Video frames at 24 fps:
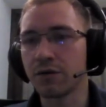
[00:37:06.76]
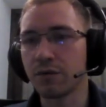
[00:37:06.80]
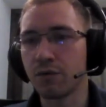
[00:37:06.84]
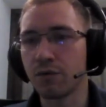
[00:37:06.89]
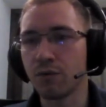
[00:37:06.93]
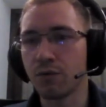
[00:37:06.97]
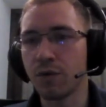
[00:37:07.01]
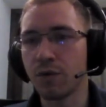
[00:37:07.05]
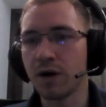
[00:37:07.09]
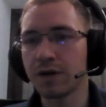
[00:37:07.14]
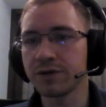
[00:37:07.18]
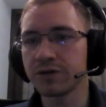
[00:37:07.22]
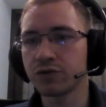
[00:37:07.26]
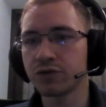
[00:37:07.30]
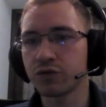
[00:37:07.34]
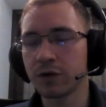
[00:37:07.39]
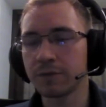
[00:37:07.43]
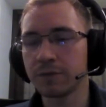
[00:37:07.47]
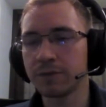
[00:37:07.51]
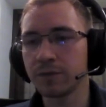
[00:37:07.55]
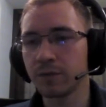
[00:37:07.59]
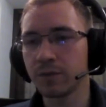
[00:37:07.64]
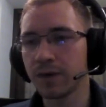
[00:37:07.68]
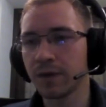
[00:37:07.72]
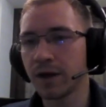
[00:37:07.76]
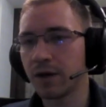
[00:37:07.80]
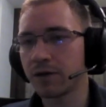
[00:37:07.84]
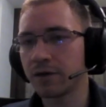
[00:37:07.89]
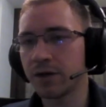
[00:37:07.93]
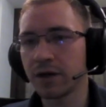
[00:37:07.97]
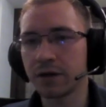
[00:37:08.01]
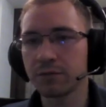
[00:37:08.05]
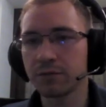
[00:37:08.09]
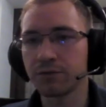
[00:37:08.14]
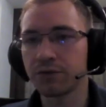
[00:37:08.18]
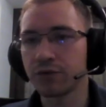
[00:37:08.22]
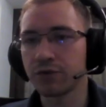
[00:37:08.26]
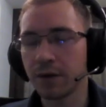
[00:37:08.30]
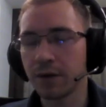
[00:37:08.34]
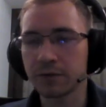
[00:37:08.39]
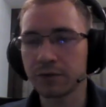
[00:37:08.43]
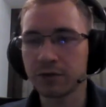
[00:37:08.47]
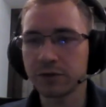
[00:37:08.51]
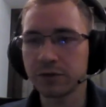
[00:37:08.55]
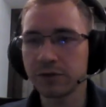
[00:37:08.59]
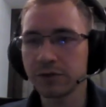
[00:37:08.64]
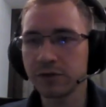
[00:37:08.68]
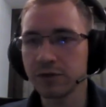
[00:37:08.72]
one script without any
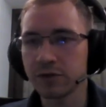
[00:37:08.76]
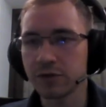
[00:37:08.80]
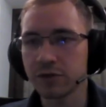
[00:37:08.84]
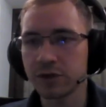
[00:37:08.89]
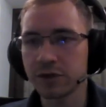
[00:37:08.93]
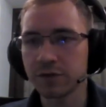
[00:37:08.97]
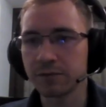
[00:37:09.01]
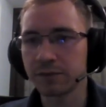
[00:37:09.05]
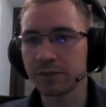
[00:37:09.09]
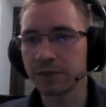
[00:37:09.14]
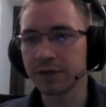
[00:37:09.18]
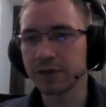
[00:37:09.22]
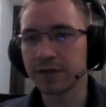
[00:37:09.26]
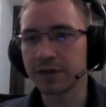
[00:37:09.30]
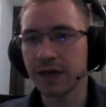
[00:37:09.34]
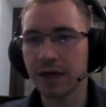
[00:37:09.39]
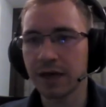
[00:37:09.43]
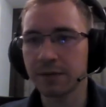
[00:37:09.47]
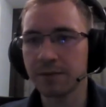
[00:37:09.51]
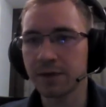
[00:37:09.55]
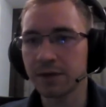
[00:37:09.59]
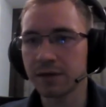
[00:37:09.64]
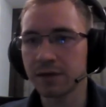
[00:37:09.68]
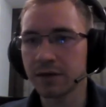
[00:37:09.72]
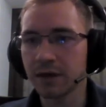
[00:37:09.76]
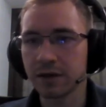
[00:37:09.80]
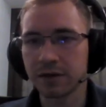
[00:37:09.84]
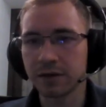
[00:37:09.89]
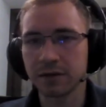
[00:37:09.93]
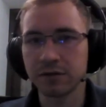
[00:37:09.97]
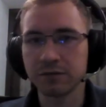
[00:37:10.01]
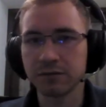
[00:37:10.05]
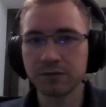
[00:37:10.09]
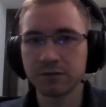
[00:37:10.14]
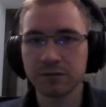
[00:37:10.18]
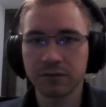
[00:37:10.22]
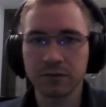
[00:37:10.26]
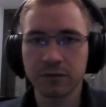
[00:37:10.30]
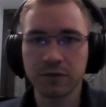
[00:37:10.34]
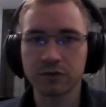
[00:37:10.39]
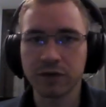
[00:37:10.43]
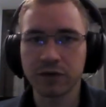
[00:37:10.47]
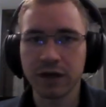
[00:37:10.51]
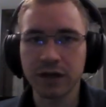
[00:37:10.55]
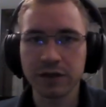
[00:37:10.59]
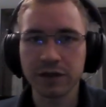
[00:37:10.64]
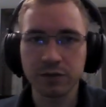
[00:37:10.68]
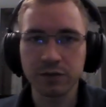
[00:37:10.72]
parameters. You just simply type it and it
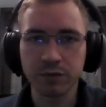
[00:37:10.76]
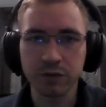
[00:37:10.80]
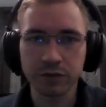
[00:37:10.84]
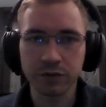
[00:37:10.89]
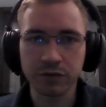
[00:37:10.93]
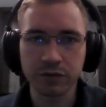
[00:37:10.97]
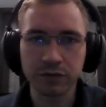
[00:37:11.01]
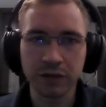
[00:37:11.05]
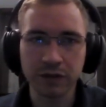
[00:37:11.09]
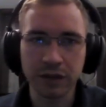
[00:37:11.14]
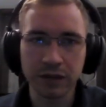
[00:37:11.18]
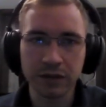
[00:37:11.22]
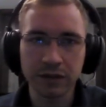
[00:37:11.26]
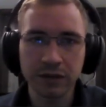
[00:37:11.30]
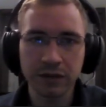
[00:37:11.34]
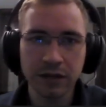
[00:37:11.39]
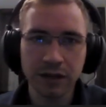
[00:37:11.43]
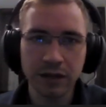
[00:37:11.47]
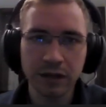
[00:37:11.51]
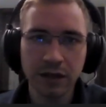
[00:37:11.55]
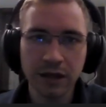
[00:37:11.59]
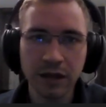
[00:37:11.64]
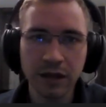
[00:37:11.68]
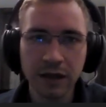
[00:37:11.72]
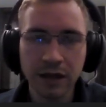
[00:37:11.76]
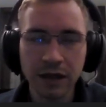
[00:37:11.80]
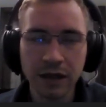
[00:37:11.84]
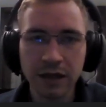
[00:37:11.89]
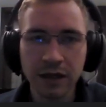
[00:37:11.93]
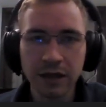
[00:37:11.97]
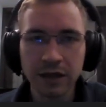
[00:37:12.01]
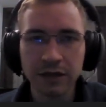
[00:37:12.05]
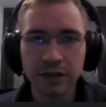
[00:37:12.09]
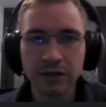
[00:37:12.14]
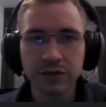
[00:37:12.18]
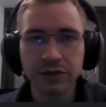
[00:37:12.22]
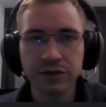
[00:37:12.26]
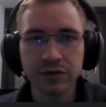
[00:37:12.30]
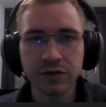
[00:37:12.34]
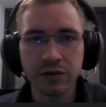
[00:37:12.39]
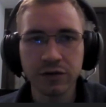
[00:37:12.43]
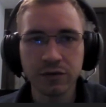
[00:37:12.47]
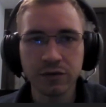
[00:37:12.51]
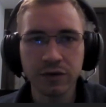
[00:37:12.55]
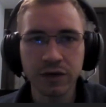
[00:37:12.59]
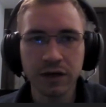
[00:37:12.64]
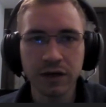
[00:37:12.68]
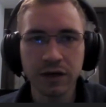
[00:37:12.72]
runs what you need.
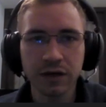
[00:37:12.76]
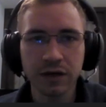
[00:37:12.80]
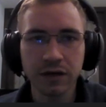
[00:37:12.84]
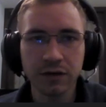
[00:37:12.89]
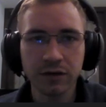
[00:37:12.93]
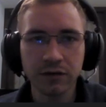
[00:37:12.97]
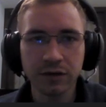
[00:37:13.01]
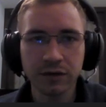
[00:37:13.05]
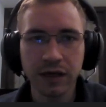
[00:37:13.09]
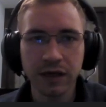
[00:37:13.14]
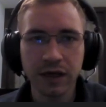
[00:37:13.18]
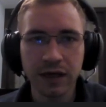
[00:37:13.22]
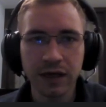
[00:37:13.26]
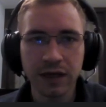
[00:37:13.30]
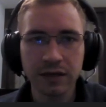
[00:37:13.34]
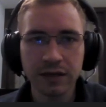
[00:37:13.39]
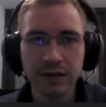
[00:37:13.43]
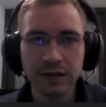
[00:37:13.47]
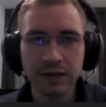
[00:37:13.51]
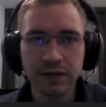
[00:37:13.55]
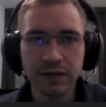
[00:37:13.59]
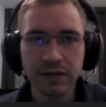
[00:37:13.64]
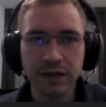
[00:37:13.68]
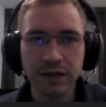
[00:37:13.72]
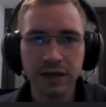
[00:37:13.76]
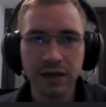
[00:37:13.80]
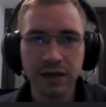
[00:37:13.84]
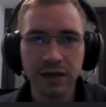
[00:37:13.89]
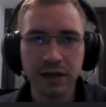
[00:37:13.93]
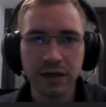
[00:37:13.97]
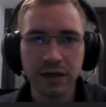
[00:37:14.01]
So in our case,